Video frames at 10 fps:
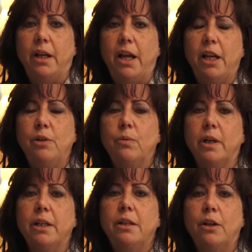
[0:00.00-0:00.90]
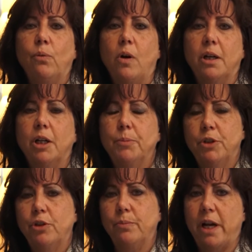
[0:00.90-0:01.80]
Anyone can walk up
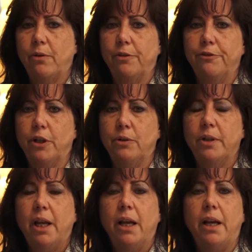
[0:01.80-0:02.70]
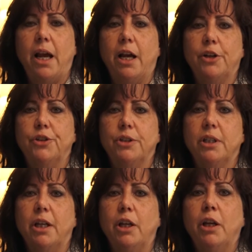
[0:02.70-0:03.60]
to a microphone and
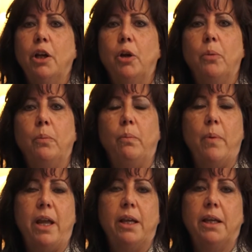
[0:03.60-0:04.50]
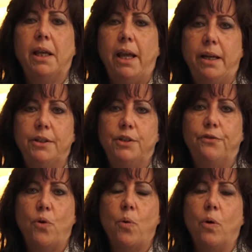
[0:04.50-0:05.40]
actually make a case
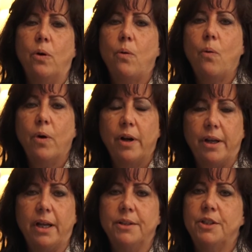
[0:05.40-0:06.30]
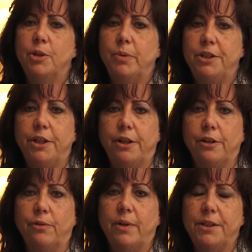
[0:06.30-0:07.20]
for or against a
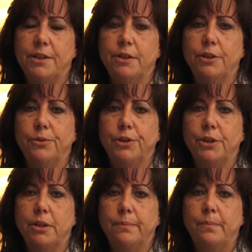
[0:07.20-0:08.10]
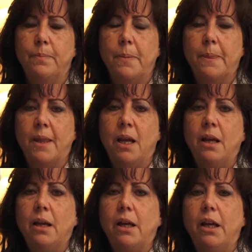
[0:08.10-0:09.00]
particular resolution.
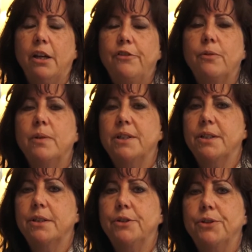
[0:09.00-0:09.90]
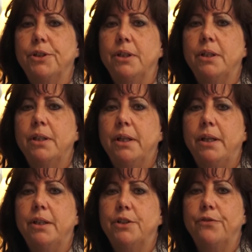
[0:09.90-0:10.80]
If a resolution
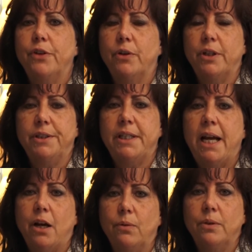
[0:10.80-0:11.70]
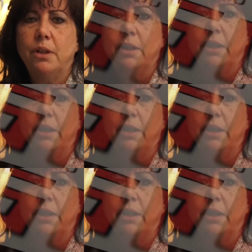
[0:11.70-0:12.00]
is voted down,